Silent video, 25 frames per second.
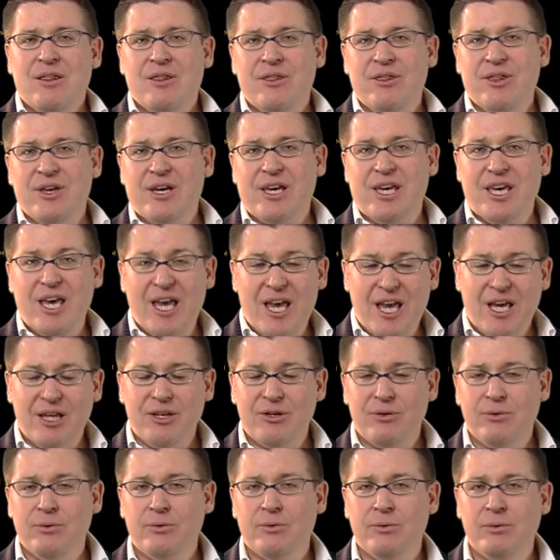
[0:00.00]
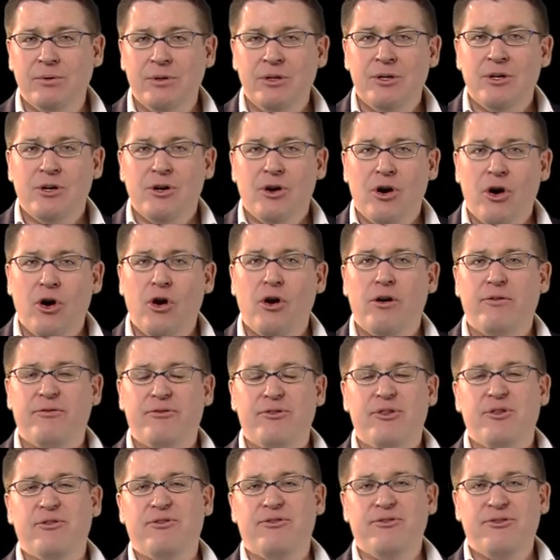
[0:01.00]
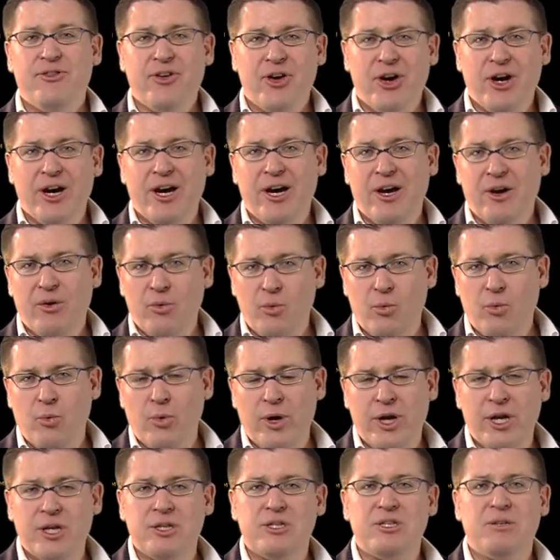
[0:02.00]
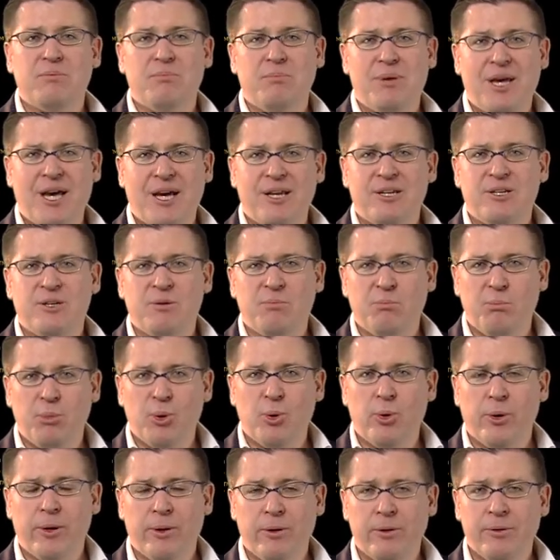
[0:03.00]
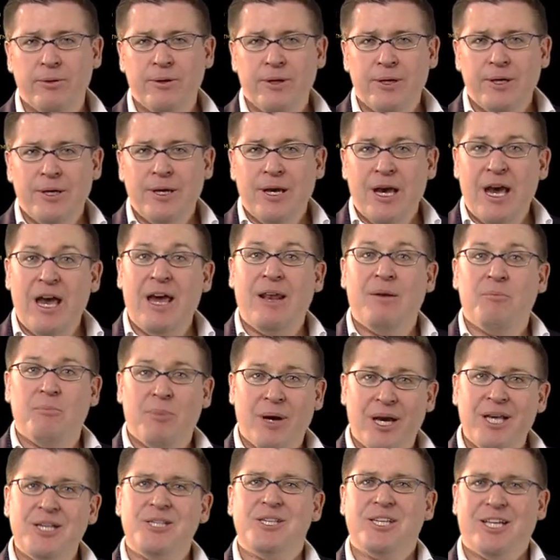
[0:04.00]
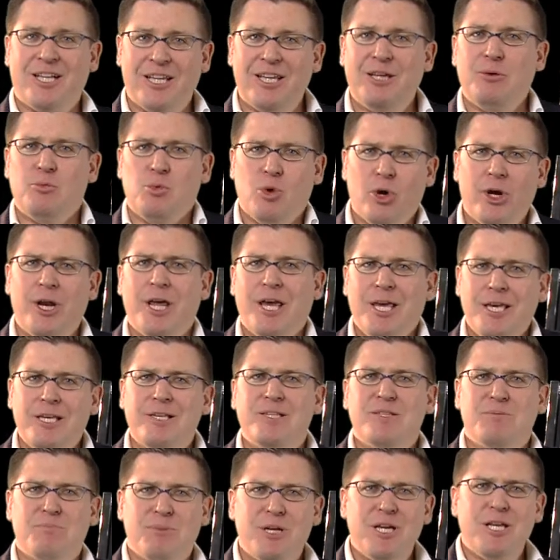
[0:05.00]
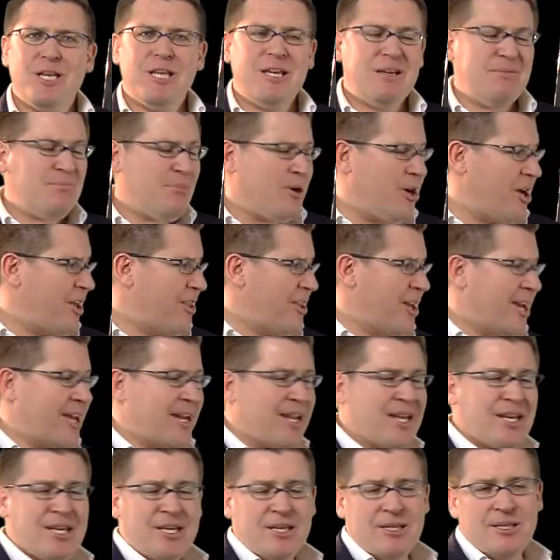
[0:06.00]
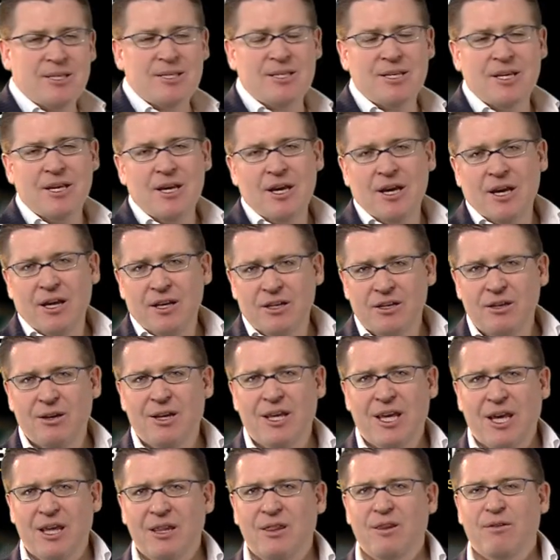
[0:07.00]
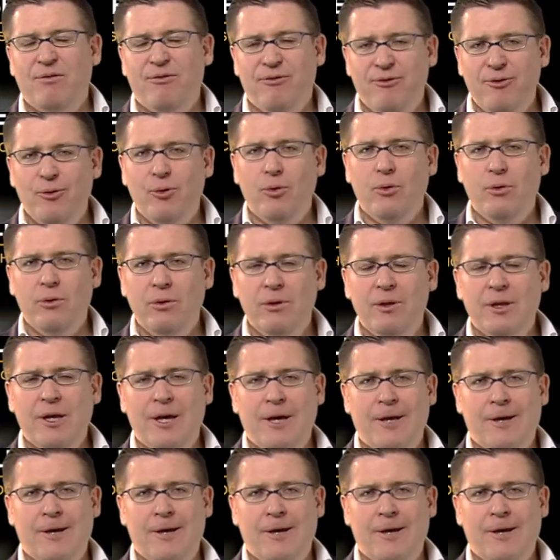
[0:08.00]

the kettle off the fire when it's about to boil? And basically what he is meaning by that is to get the full,